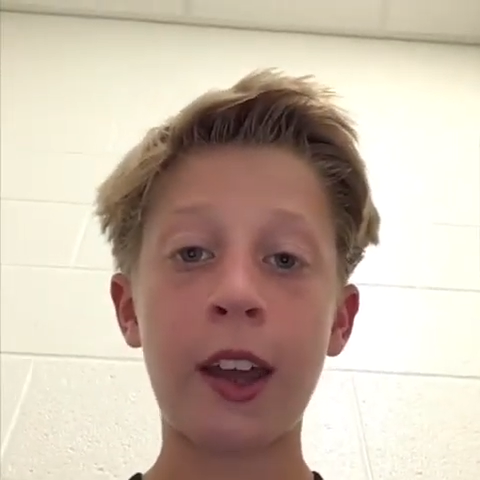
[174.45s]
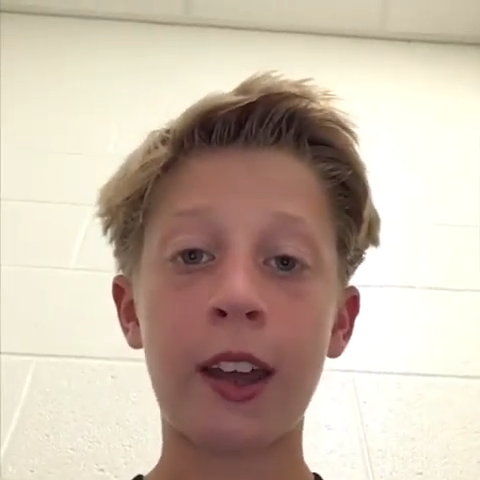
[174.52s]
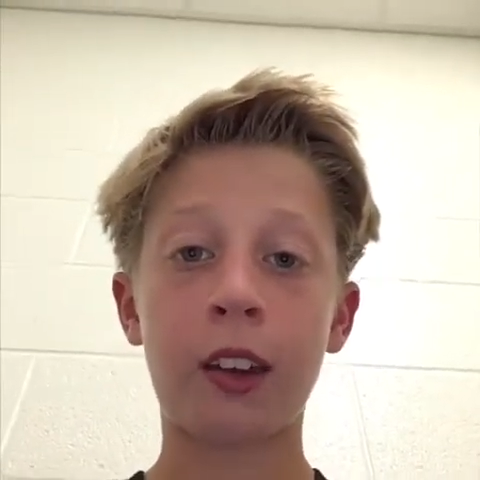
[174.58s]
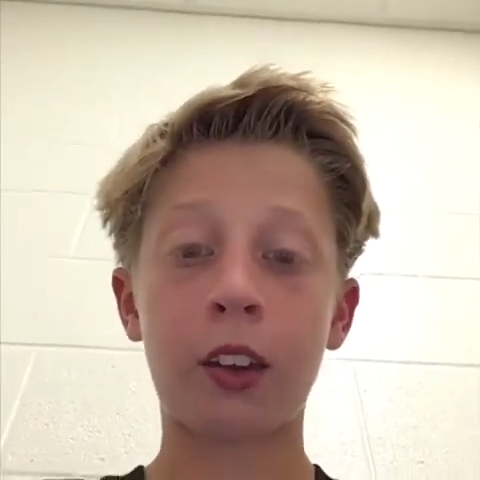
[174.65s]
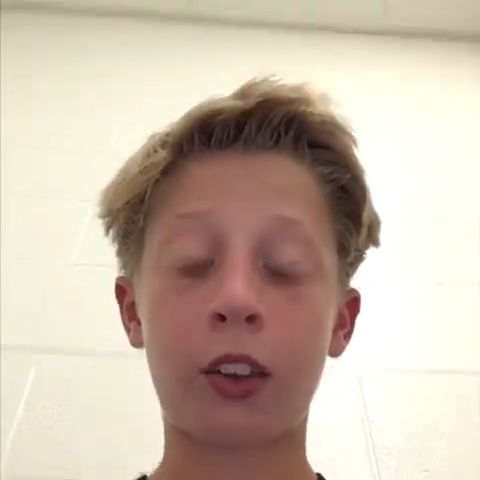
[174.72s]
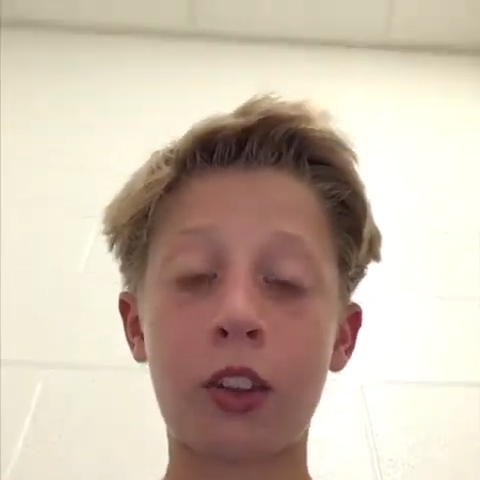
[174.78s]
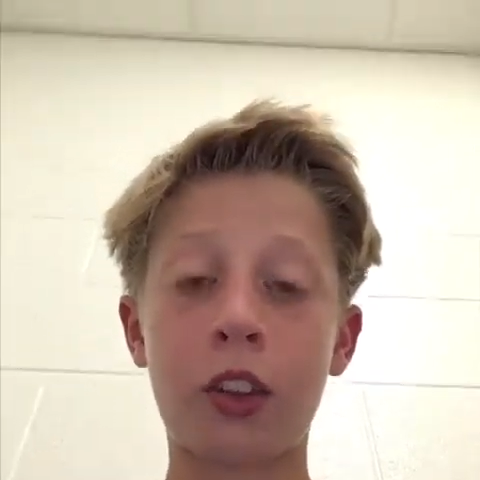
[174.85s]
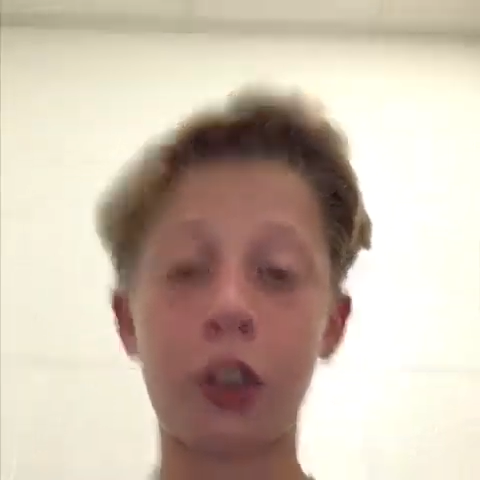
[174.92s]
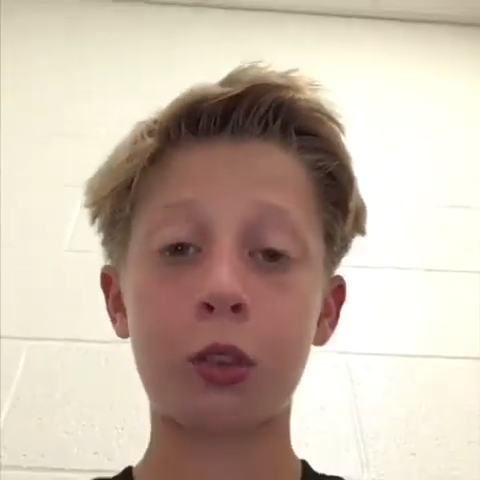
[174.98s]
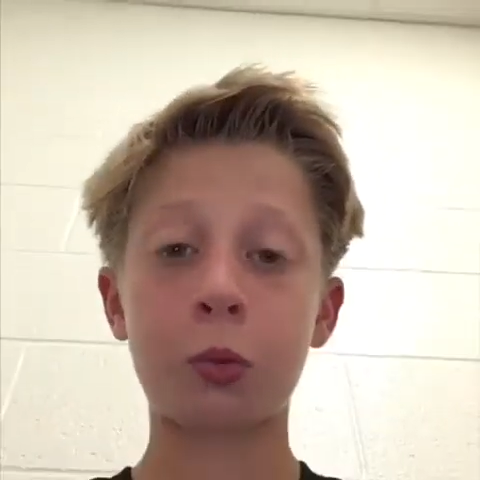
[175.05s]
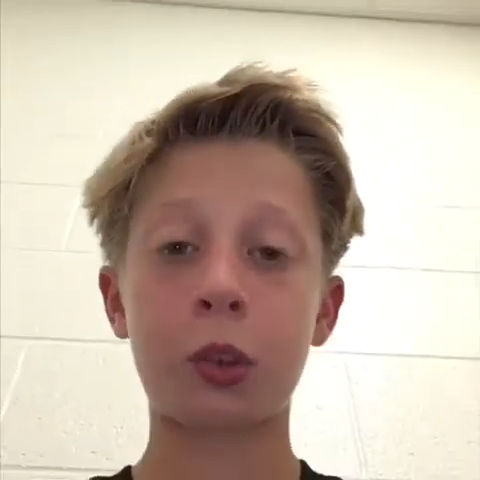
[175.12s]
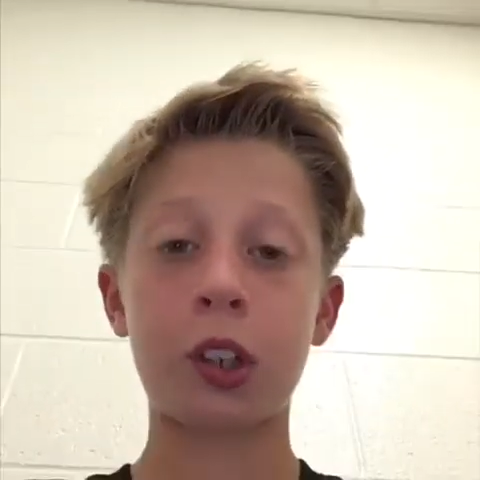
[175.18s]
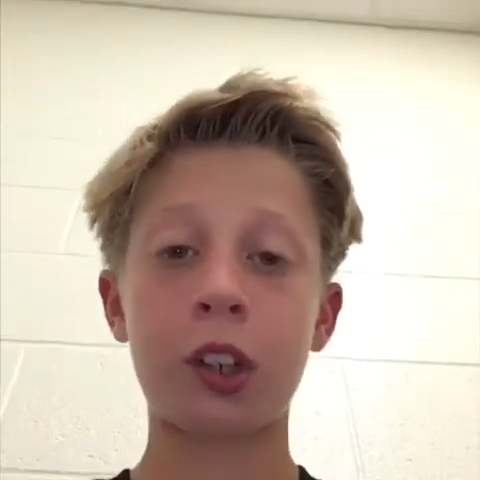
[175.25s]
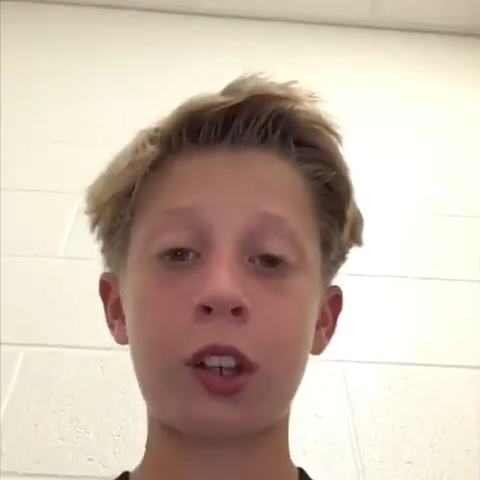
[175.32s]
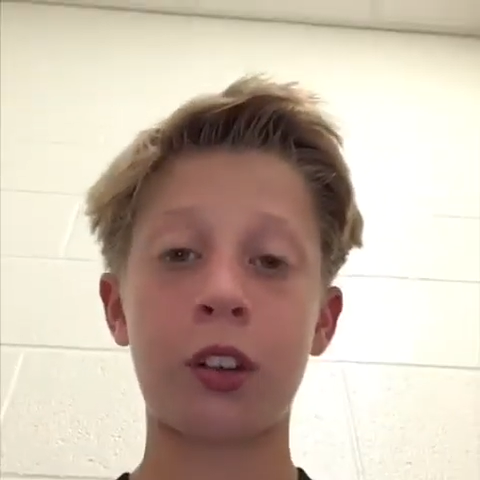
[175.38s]
And this third
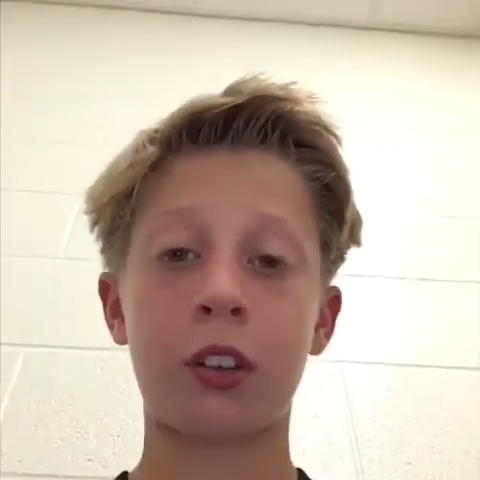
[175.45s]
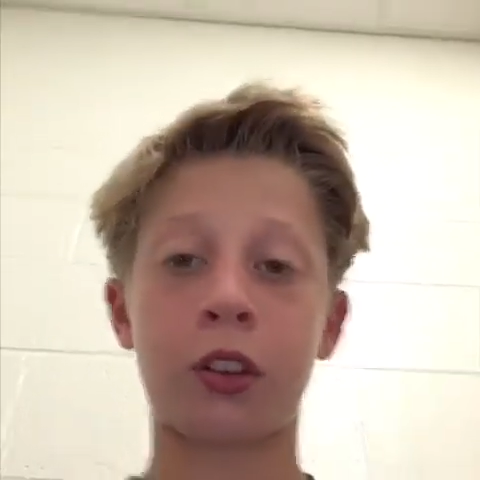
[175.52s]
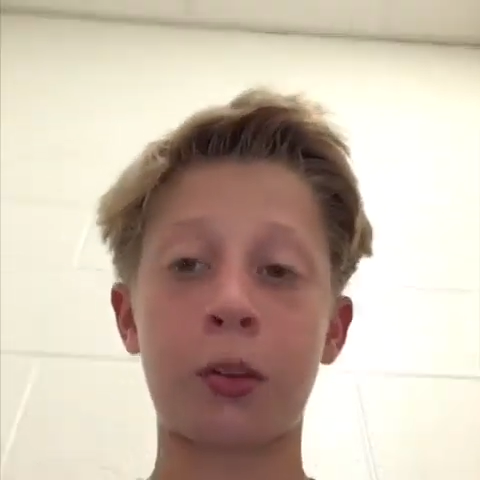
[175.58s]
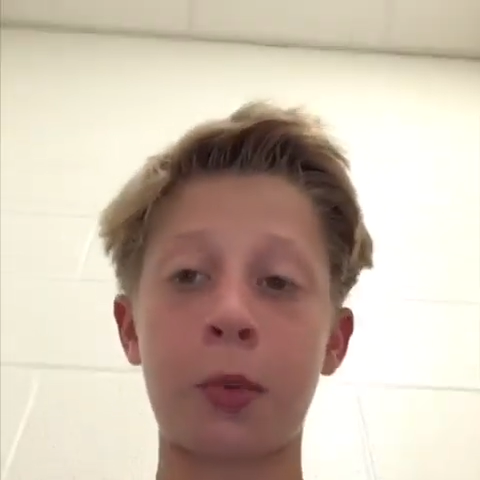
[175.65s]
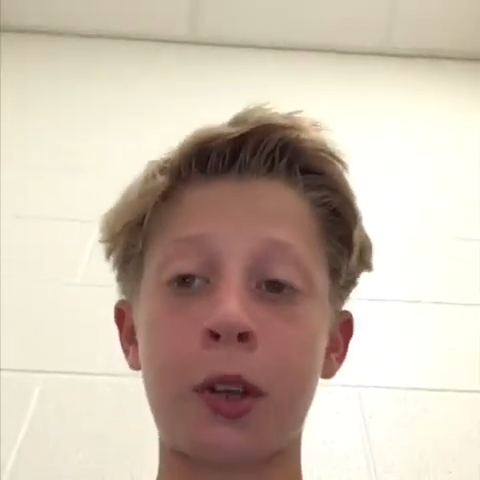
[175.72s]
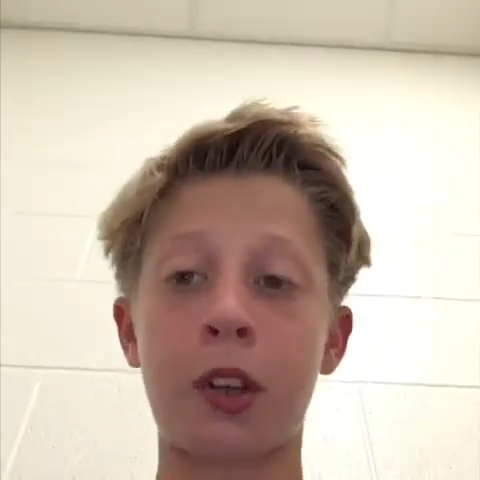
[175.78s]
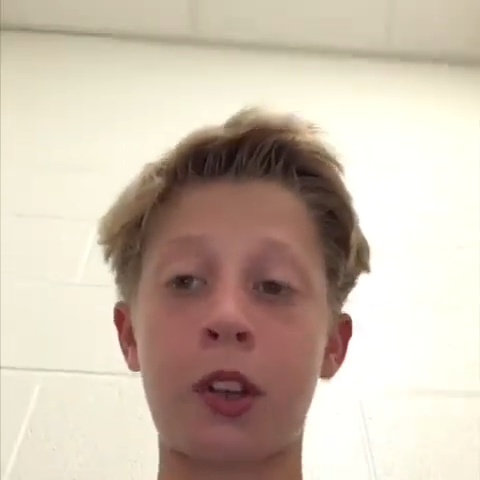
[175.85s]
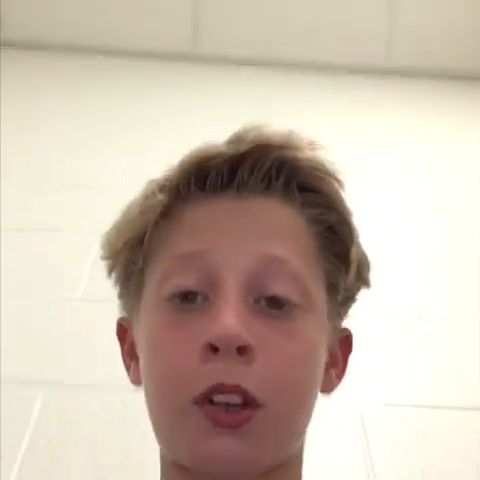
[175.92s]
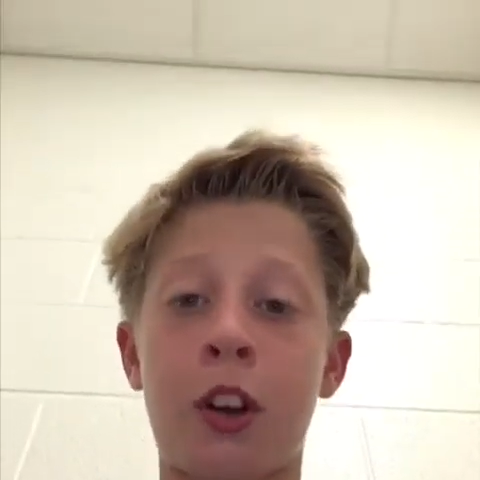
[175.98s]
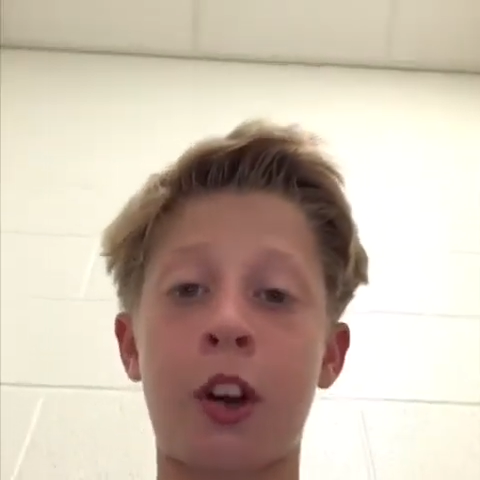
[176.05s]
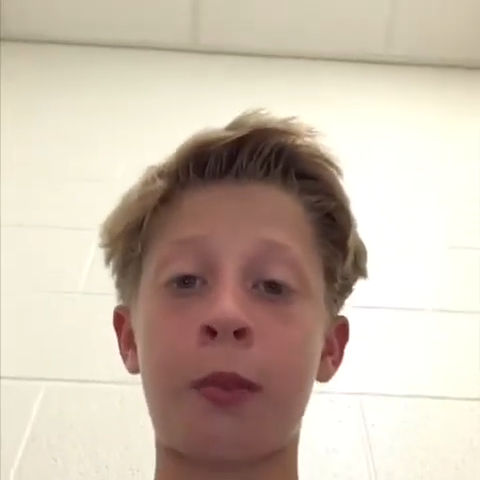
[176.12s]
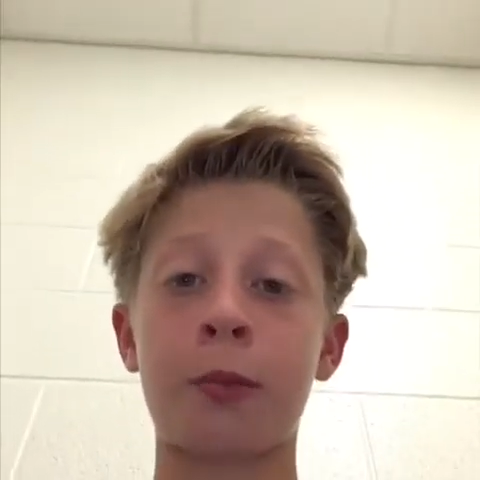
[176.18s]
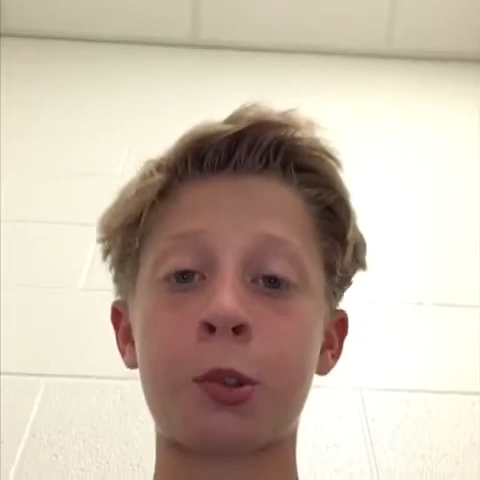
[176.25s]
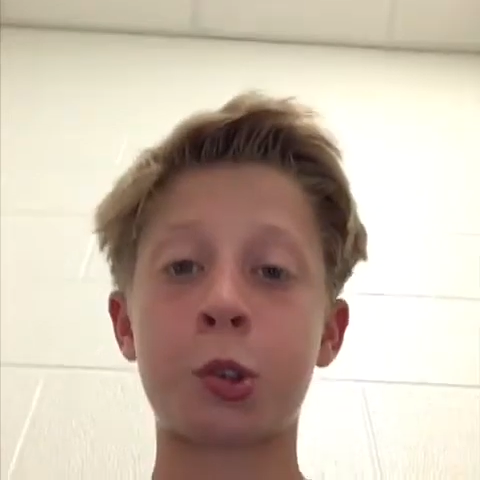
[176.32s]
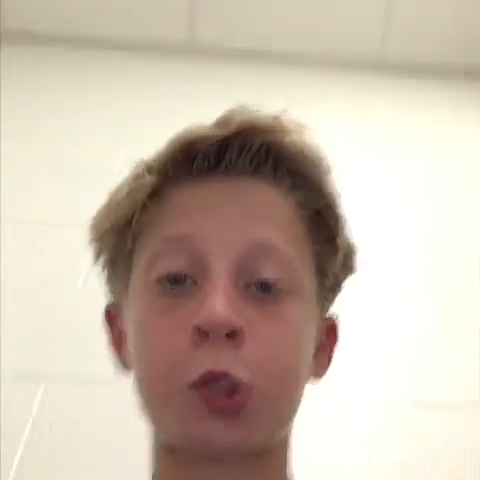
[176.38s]
one is to
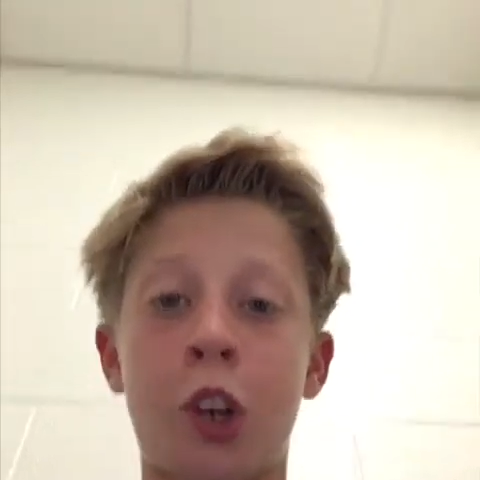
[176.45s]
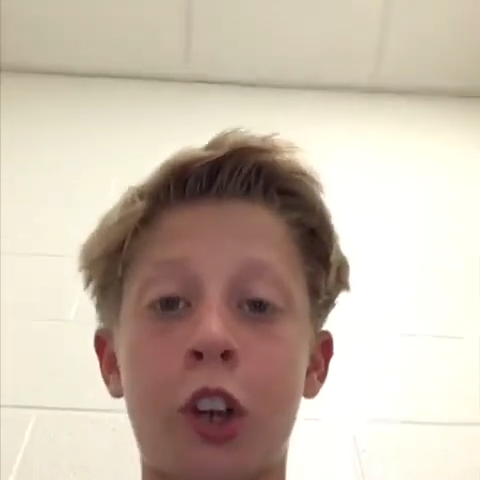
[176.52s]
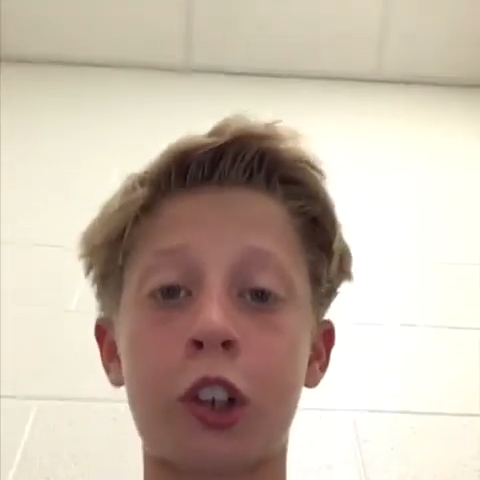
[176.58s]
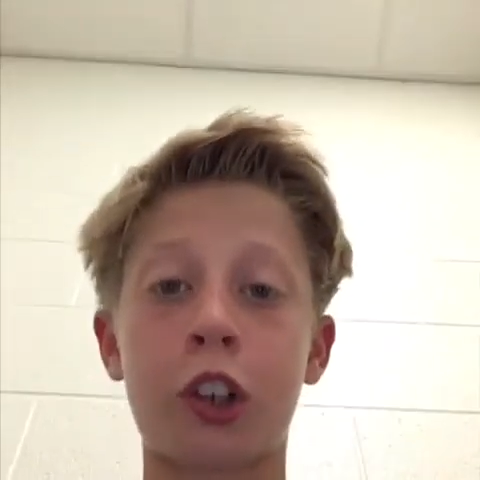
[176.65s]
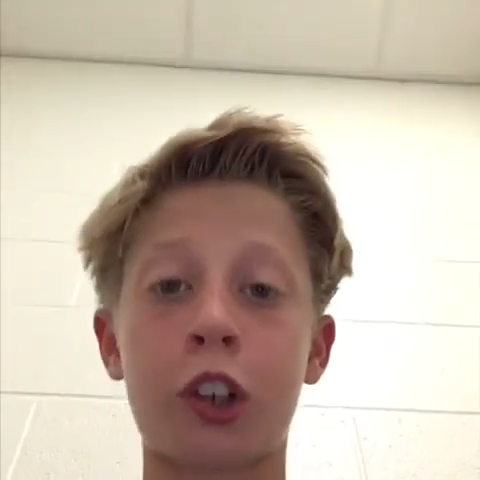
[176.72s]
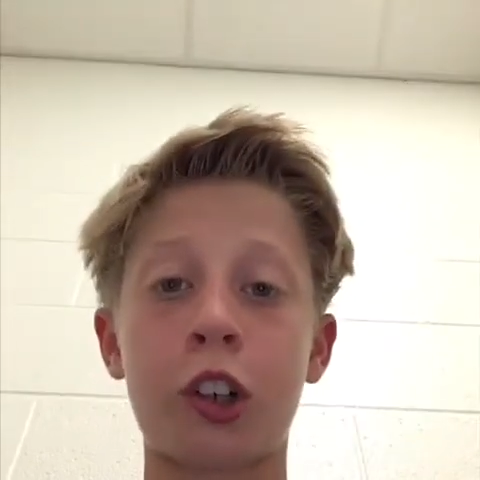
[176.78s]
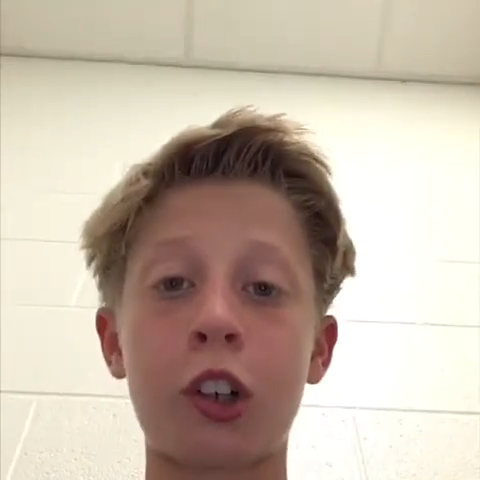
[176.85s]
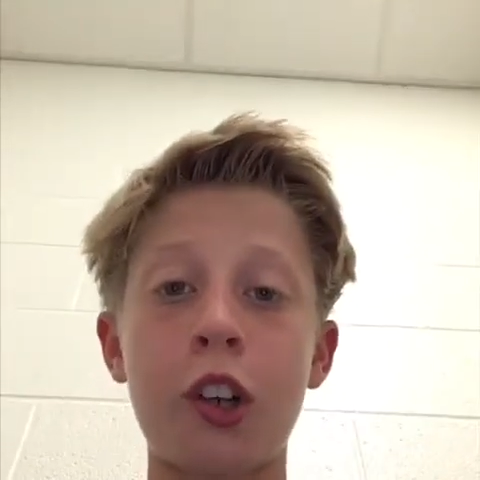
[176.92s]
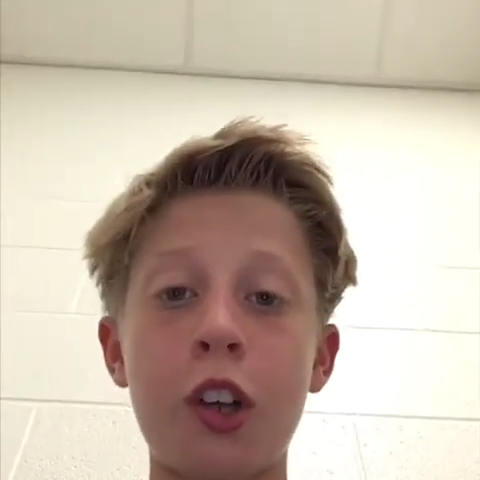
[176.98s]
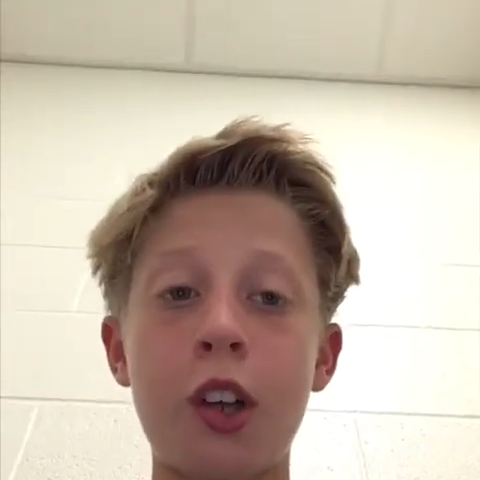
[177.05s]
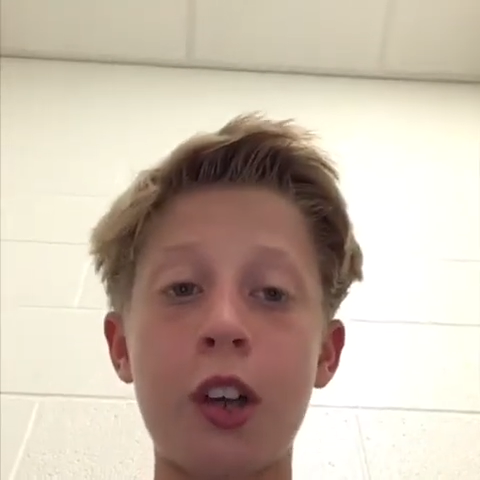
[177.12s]
become stronger